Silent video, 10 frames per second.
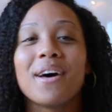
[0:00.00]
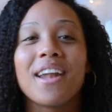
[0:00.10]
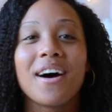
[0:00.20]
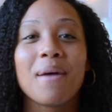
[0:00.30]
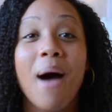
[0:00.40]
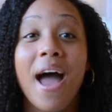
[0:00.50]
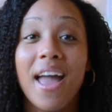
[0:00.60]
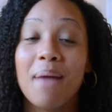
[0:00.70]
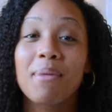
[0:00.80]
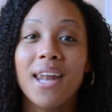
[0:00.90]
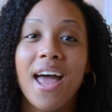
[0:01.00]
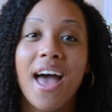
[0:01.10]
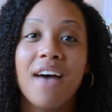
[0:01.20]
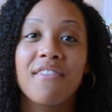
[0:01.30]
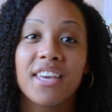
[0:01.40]
But um, I am going to
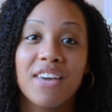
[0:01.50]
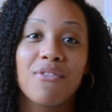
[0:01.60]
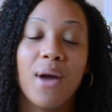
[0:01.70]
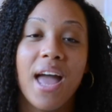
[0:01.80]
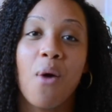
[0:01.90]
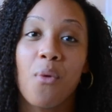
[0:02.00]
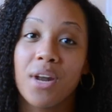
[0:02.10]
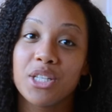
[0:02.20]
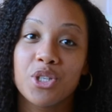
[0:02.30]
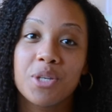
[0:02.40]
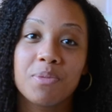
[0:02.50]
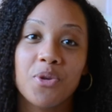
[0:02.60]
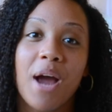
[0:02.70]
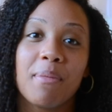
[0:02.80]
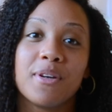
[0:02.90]
have a giveaway at 100
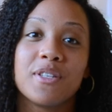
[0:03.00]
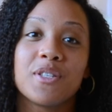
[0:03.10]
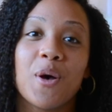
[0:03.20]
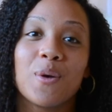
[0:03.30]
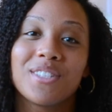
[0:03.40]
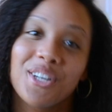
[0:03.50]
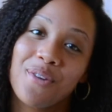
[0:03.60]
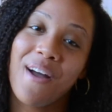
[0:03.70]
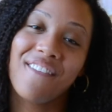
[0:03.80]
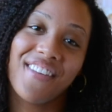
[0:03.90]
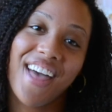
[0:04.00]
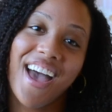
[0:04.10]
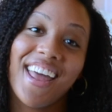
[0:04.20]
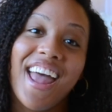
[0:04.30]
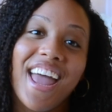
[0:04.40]
subscribers, so stick around for
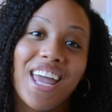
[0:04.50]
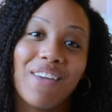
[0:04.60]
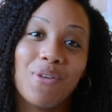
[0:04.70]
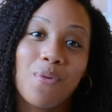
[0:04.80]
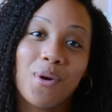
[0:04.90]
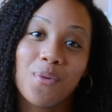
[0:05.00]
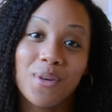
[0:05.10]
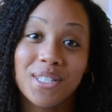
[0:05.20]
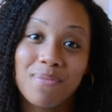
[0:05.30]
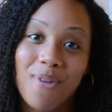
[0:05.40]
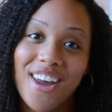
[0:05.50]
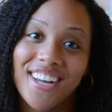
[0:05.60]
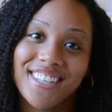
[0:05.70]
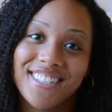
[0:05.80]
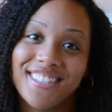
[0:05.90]
that if you want to win some
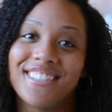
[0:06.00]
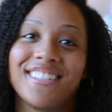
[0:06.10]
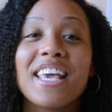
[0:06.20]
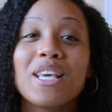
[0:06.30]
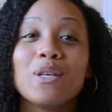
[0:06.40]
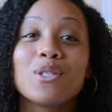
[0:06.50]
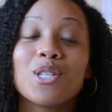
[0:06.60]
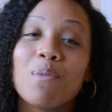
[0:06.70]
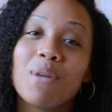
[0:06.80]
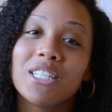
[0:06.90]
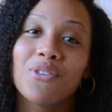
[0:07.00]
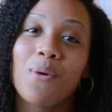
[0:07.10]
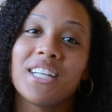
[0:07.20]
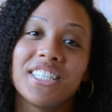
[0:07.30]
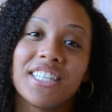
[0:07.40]
products. Thank you so much for
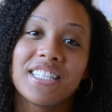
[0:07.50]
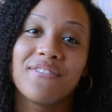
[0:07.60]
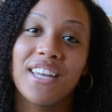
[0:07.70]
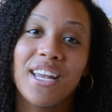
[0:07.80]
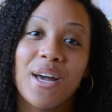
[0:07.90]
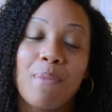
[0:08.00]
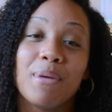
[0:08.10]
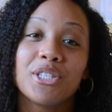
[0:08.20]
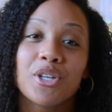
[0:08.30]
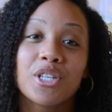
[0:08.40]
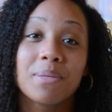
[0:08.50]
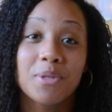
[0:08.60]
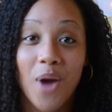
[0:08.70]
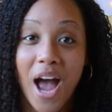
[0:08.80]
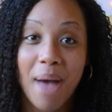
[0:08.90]
watching this video. Be sure to
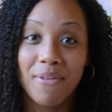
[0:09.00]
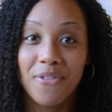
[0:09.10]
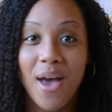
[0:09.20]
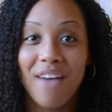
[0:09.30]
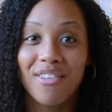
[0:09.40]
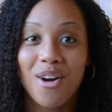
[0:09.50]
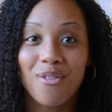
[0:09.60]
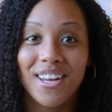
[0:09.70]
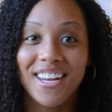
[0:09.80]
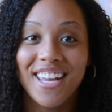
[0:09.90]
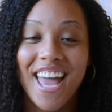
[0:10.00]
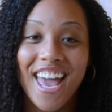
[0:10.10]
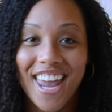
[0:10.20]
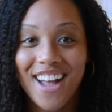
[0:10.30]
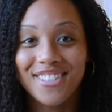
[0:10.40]
subscribe if you haven't already,
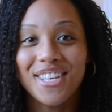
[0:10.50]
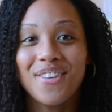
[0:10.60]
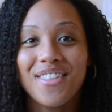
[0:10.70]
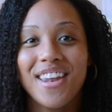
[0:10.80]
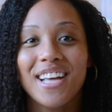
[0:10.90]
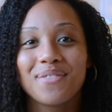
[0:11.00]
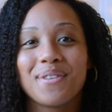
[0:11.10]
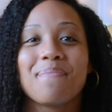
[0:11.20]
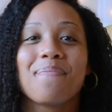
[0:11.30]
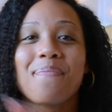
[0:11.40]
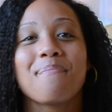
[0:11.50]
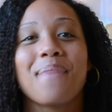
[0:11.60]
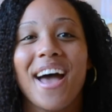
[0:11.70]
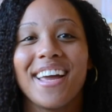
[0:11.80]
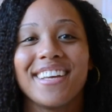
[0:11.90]
and I'll see you in the next one.
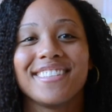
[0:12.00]
Bye.